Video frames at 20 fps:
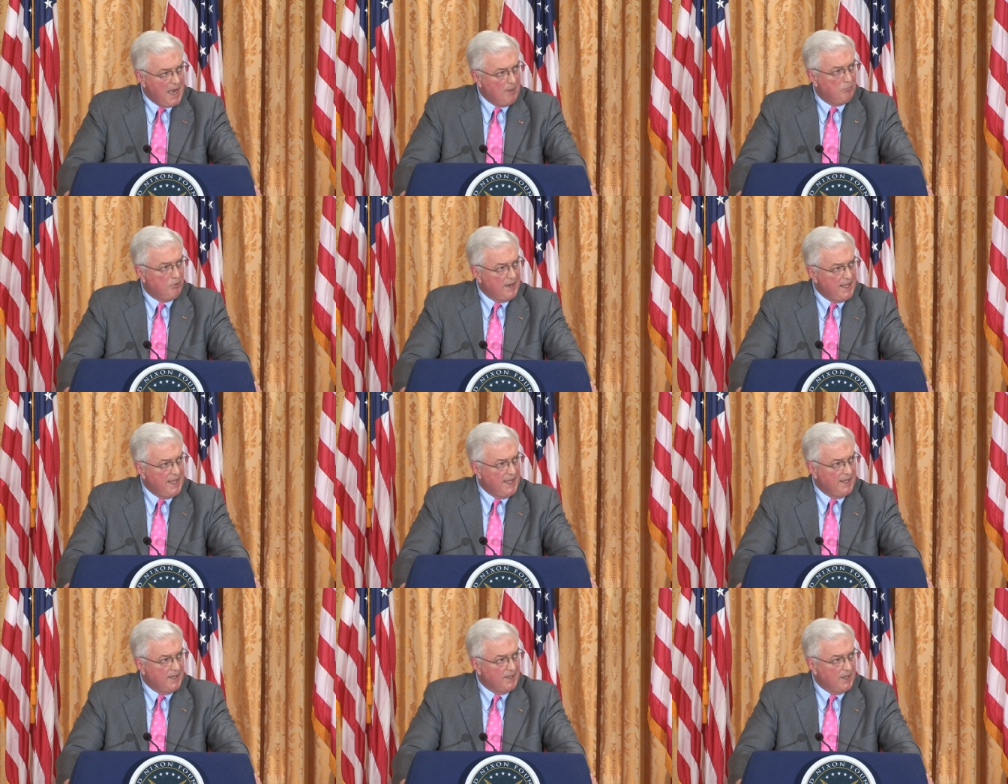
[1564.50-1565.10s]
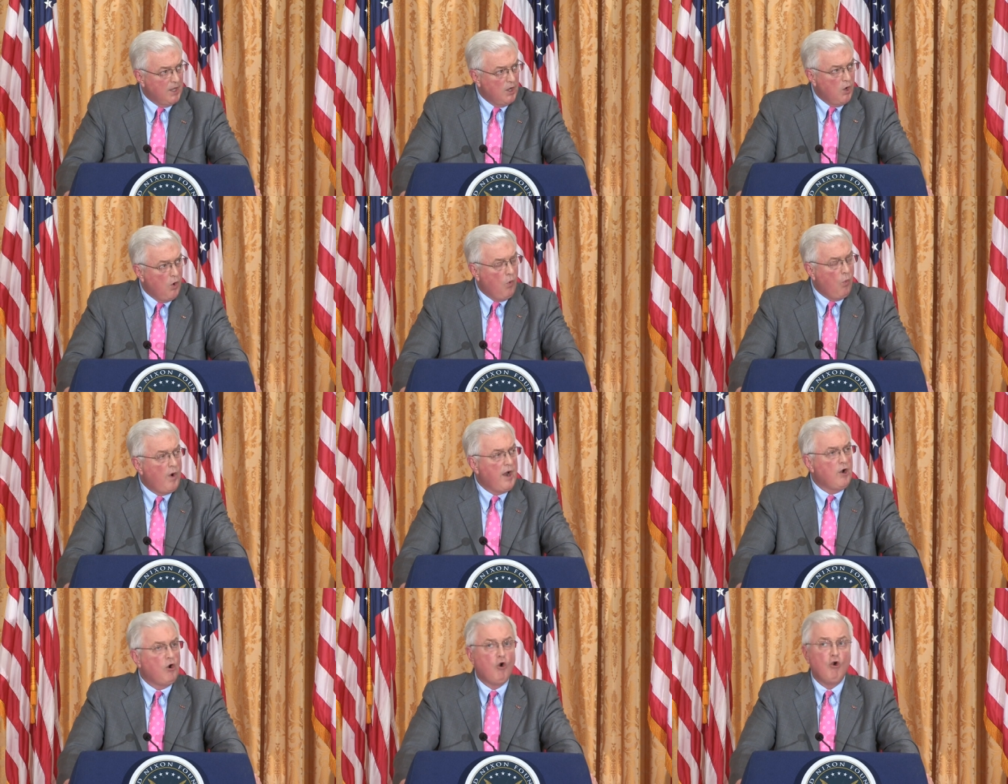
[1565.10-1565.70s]
apprehend?
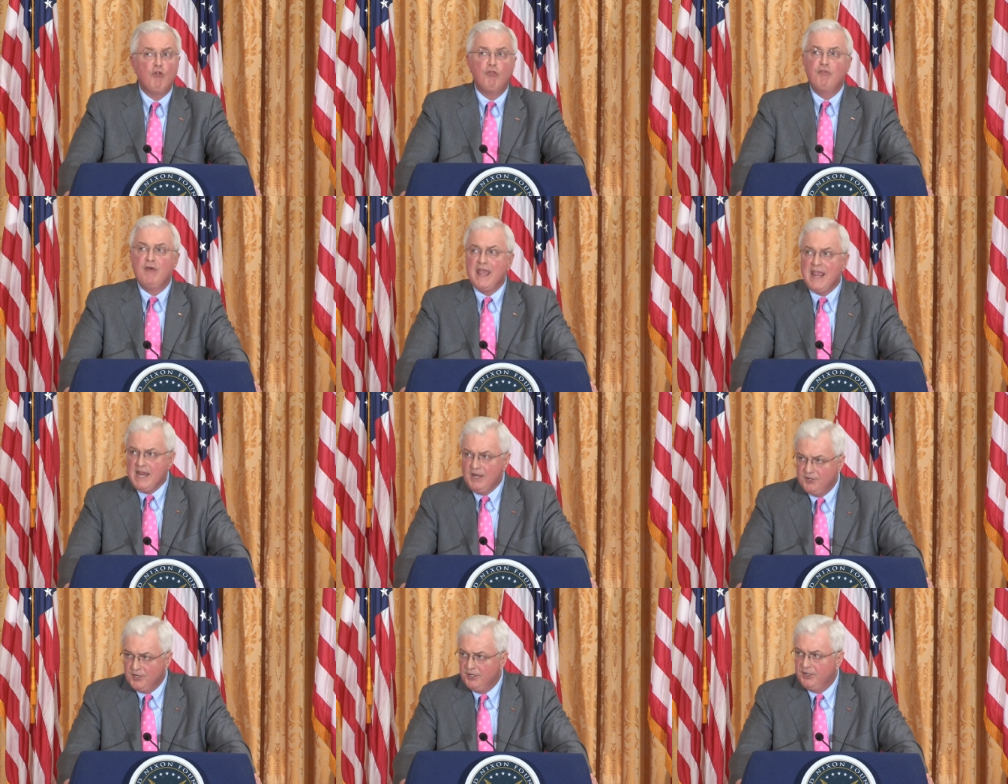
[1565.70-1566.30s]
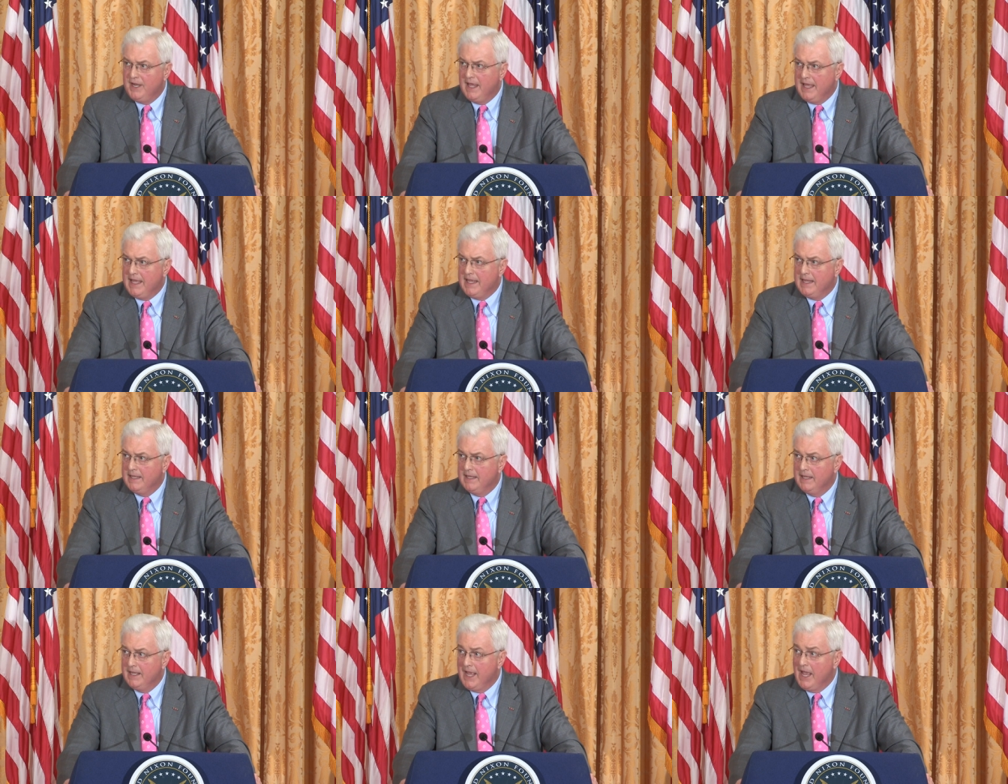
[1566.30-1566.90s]
Where are they
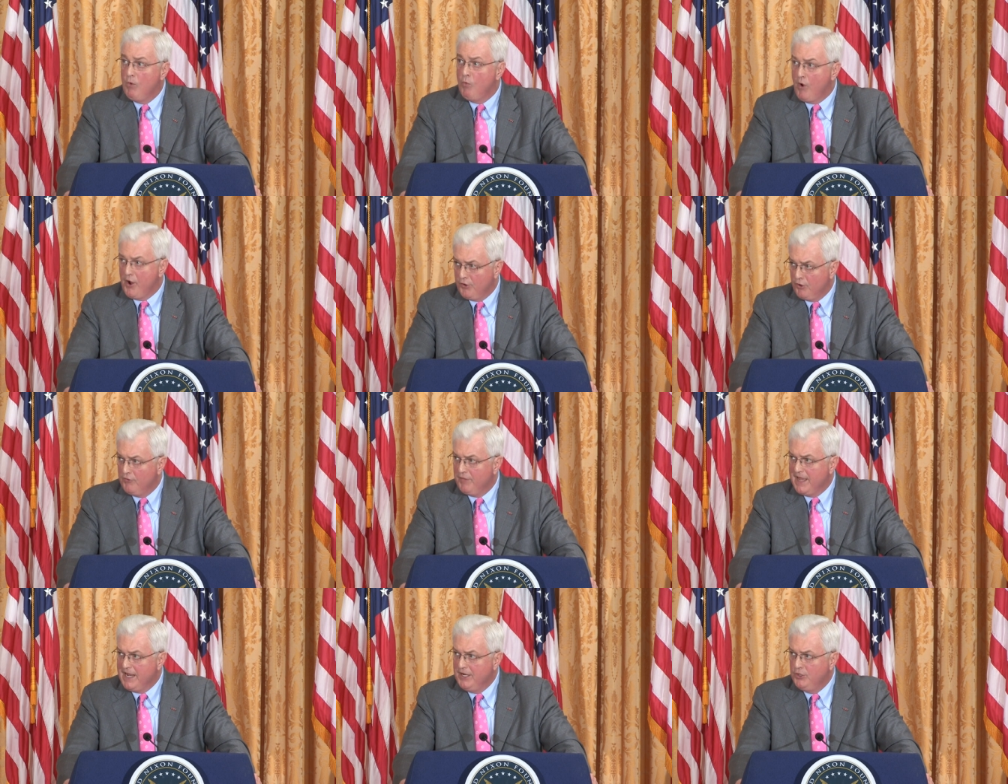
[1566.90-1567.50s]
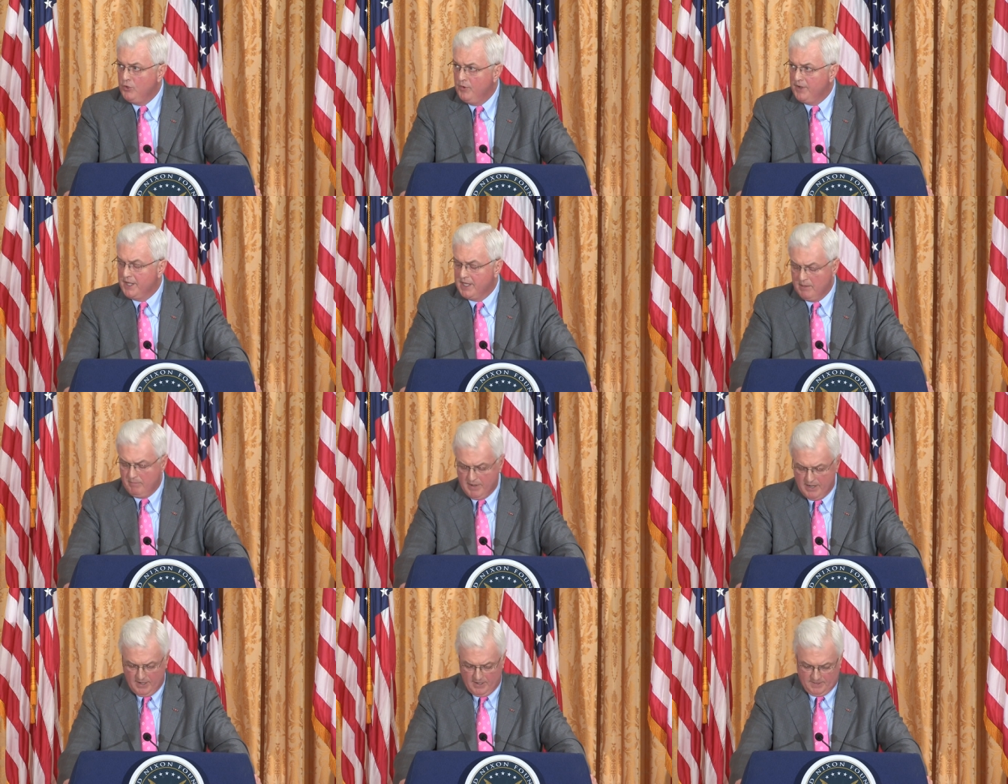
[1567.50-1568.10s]
today, and what are they doing
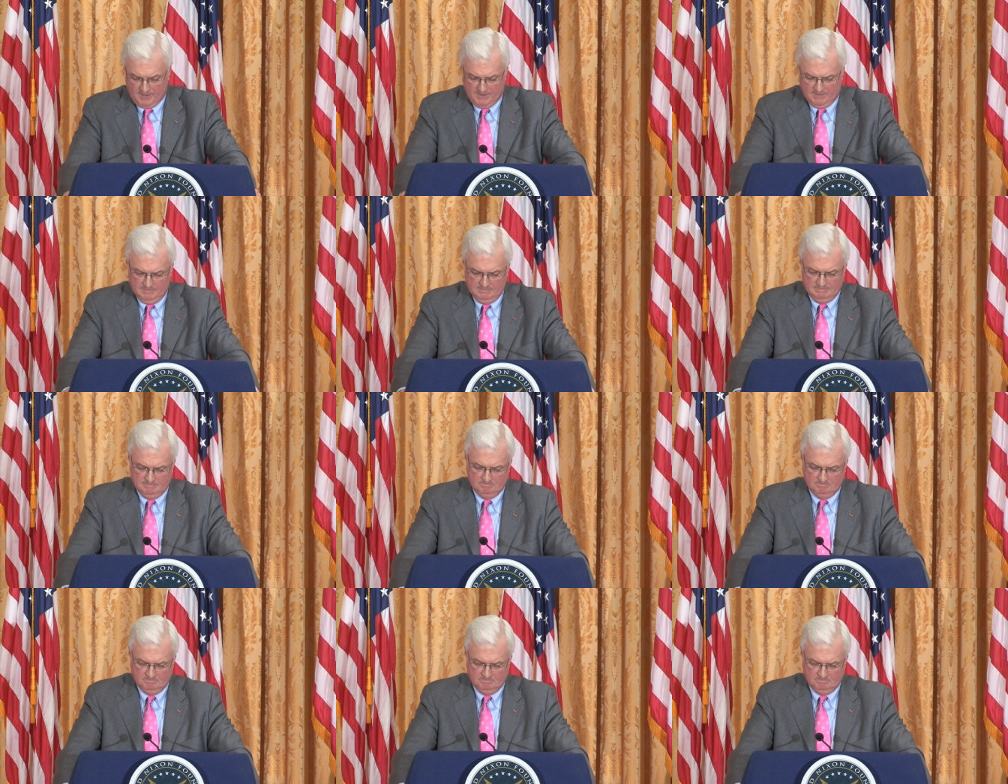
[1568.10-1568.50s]
in America?